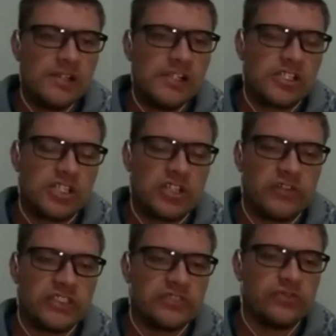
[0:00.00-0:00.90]
So,
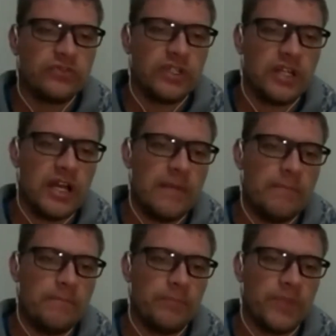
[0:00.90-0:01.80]
verse
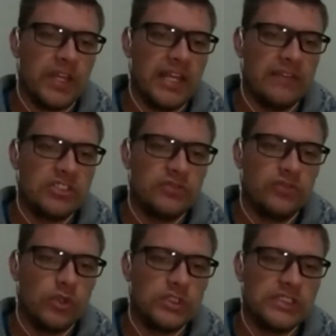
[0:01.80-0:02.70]
um, 11 to
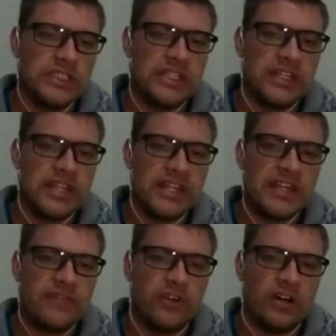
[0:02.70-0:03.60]
14 Then their
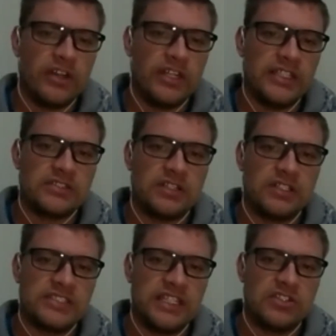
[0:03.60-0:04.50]
father Israel
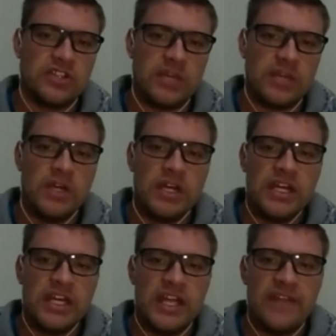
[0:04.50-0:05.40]
said to them,
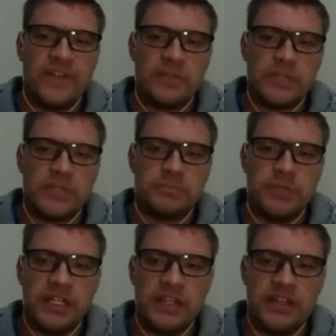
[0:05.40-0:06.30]
if it must
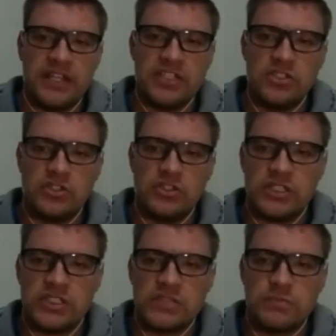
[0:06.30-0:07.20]
be, then do
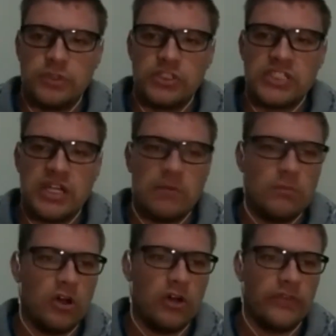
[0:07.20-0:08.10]
this. Put some
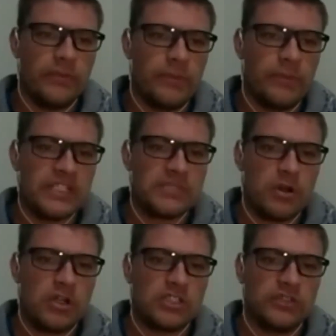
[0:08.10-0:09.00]
of the best
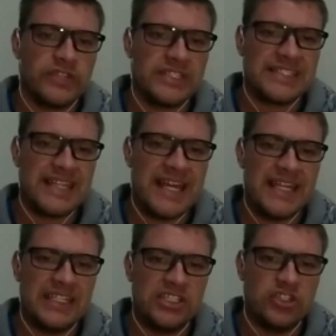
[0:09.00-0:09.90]
products of this land
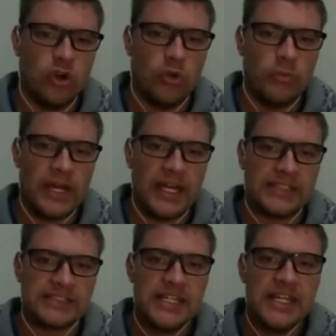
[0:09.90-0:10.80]
in your bags
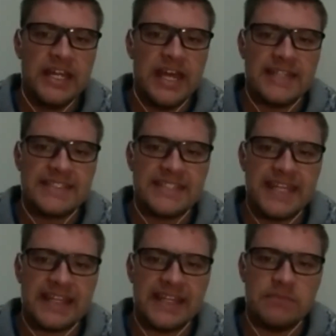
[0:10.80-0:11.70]
and take
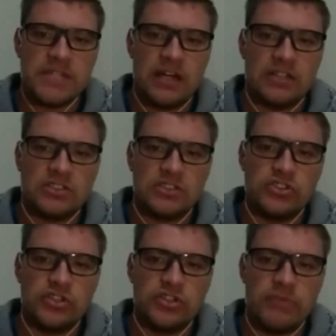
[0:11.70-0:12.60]
them down to
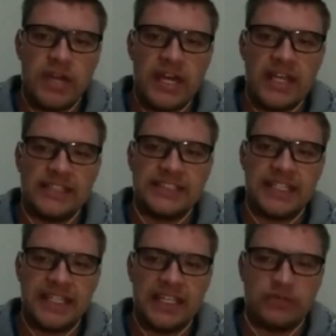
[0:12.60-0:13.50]
the man as a gift.